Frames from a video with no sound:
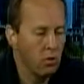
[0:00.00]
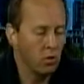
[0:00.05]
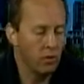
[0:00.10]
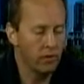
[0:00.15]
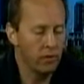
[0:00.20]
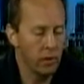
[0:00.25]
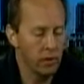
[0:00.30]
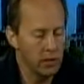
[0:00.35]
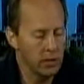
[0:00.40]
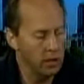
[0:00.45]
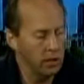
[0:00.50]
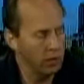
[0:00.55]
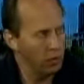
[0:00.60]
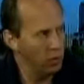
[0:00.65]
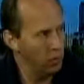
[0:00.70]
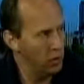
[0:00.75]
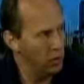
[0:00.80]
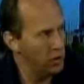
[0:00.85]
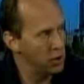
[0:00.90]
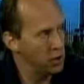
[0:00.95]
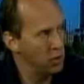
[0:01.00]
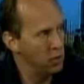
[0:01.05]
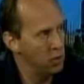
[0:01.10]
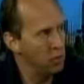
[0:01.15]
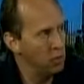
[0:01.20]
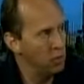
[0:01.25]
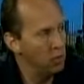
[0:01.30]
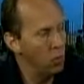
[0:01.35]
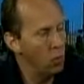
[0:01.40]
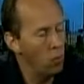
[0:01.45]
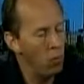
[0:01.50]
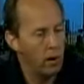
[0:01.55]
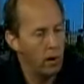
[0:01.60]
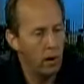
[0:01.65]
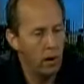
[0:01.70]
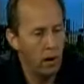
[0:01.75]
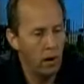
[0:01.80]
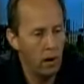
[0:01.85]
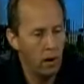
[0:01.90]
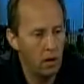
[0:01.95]
got a situation
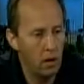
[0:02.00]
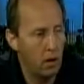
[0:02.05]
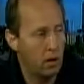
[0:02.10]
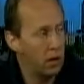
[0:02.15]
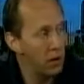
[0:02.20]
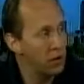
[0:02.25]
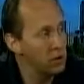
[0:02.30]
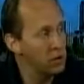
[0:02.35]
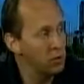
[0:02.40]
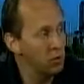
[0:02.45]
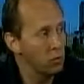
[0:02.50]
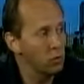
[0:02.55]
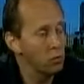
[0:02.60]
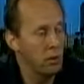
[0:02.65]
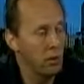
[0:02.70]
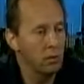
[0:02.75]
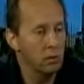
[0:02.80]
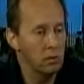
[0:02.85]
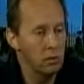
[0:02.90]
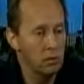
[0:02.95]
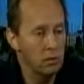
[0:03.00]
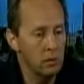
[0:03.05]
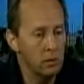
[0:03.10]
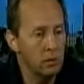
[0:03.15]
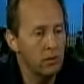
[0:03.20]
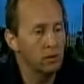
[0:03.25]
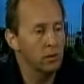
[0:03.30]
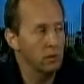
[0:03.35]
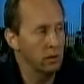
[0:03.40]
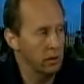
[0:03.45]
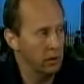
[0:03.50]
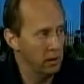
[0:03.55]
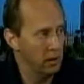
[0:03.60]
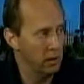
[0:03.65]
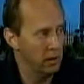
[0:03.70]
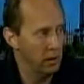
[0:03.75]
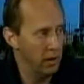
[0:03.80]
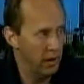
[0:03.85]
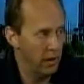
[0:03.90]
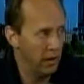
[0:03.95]
where our high schools are literally
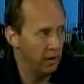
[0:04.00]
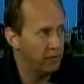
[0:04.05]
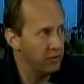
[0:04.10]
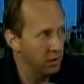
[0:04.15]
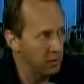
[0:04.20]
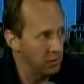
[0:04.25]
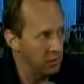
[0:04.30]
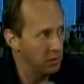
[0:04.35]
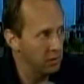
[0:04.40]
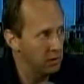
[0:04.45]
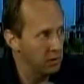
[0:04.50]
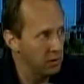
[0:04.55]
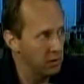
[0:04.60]
half empty.